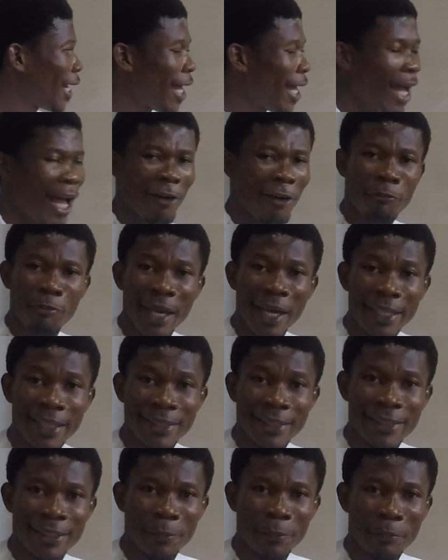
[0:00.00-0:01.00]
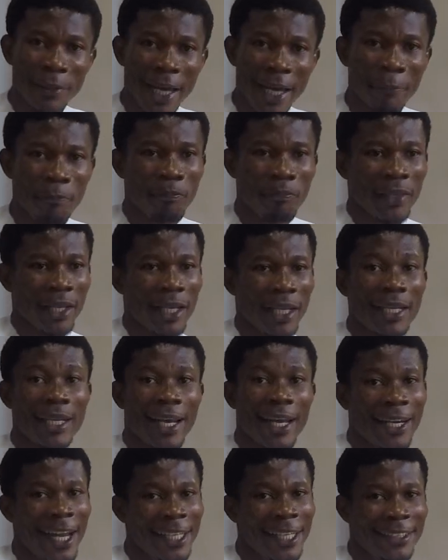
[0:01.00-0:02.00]
I've made it simpler. In our
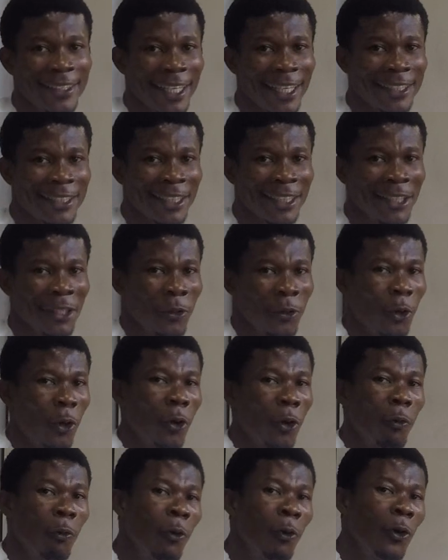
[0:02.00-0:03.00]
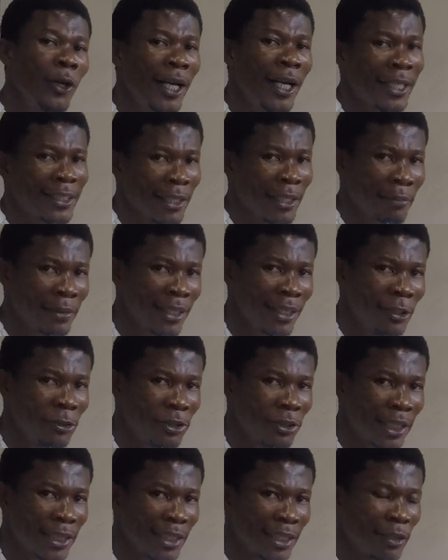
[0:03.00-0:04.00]
next session, we'll look at something
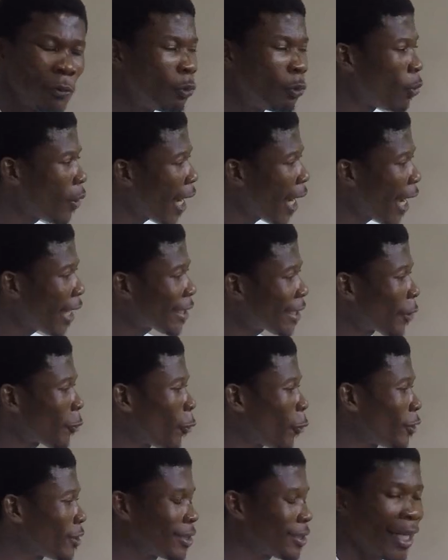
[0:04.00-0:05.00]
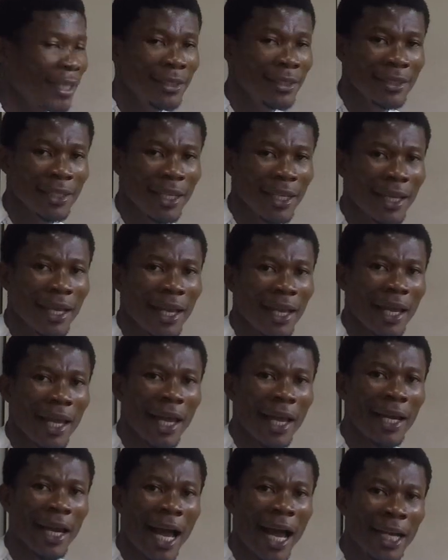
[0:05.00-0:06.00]
interesting. We'll add a constant
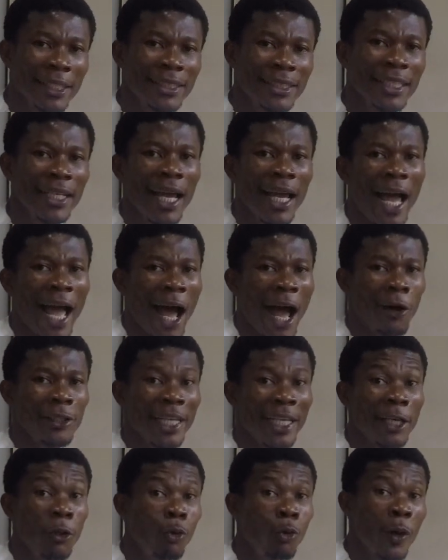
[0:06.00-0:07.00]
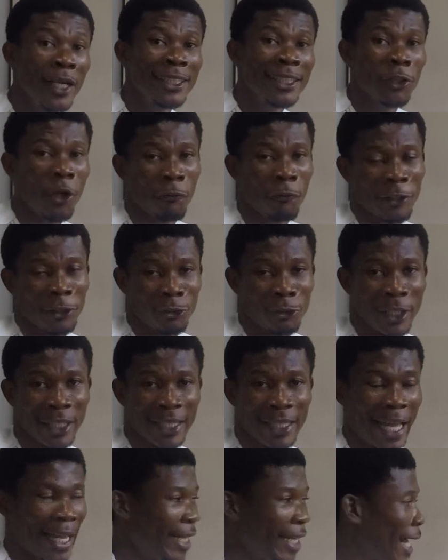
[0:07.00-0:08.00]
and see how the equation of a straight
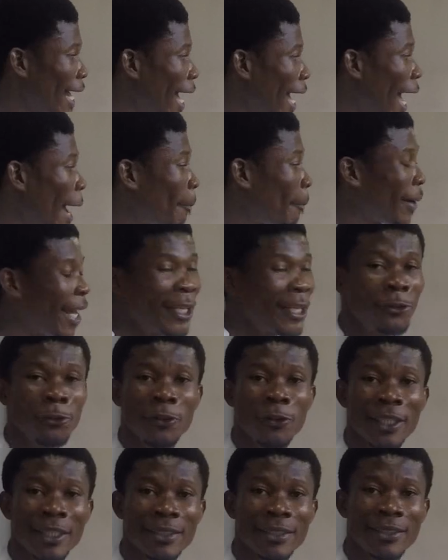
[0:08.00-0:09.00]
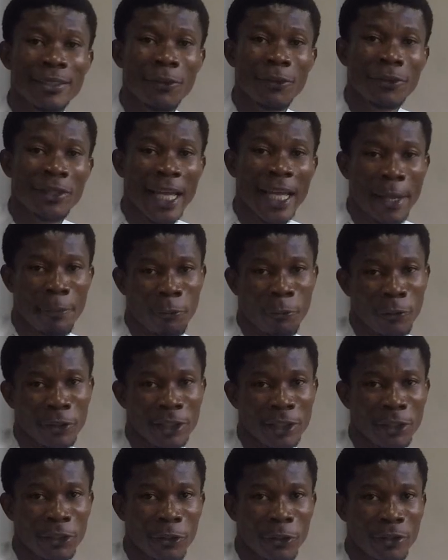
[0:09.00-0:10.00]
line applies to this time
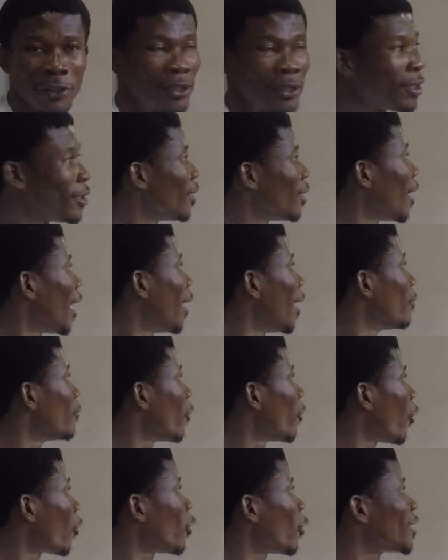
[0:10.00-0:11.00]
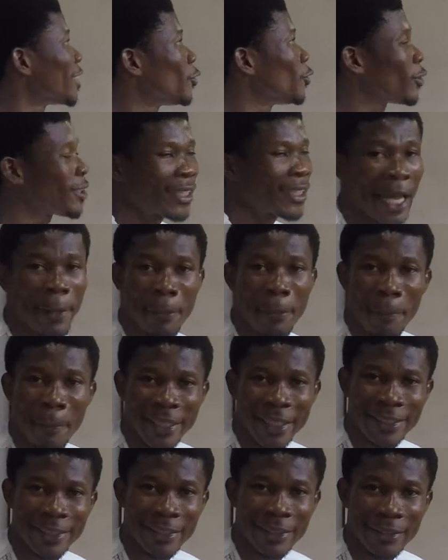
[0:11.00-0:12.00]
continuous or continuous time
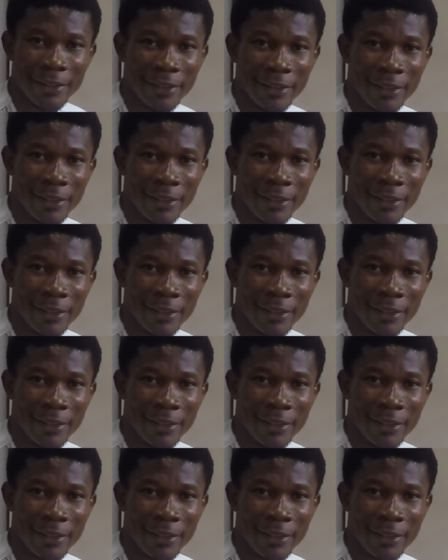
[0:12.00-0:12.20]
machine.